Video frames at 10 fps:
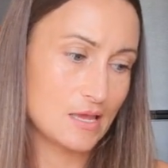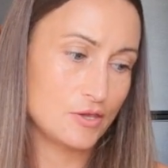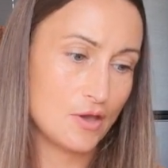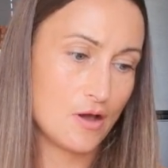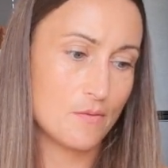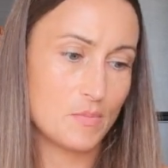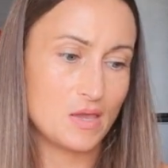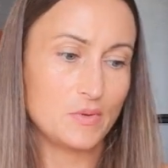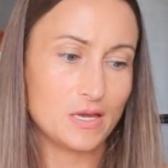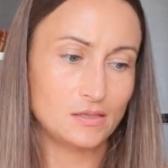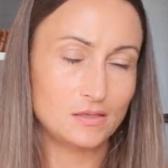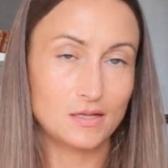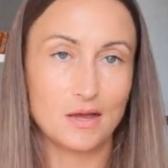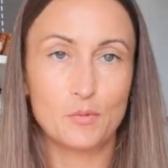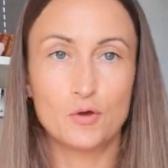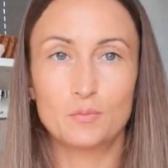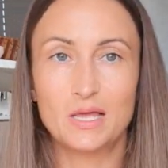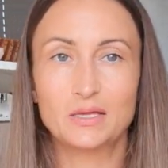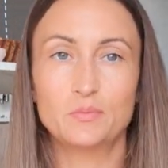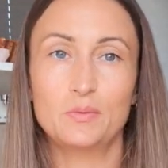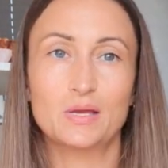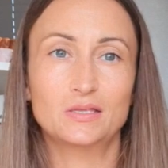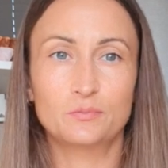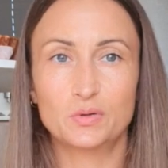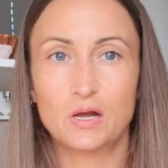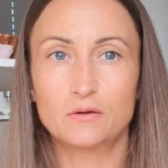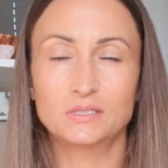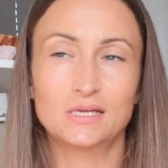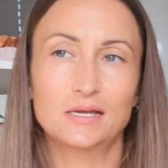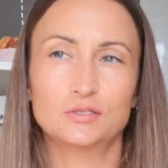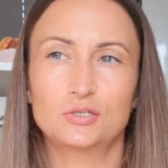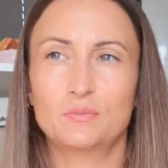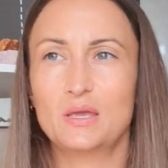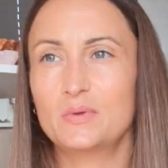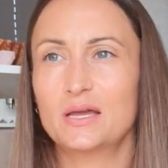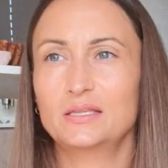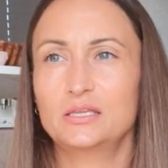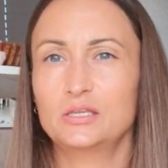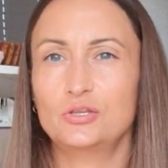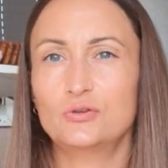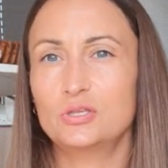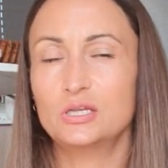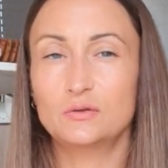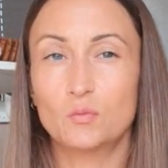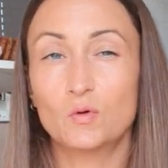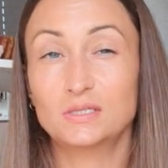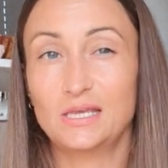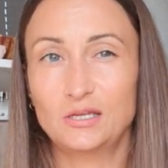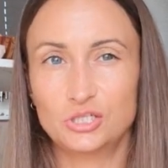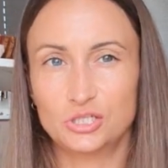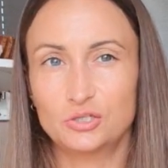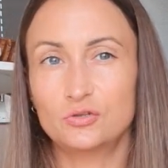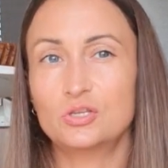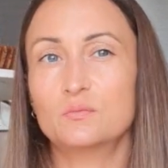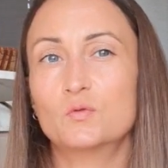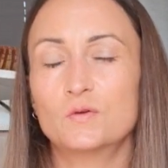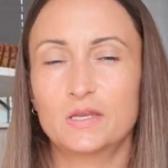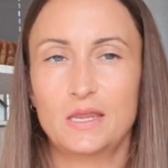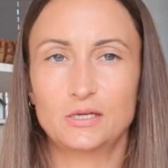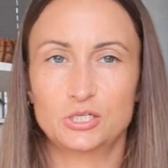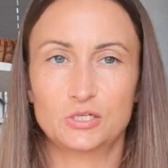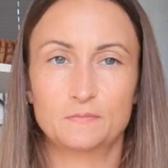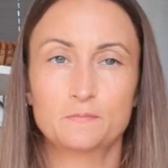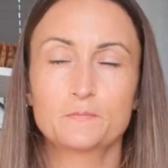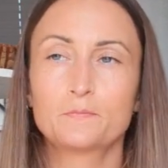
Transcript: yeah, maybe I did come home late, maybe I didn't prioritize you, maybe you need more attention, you need more connection.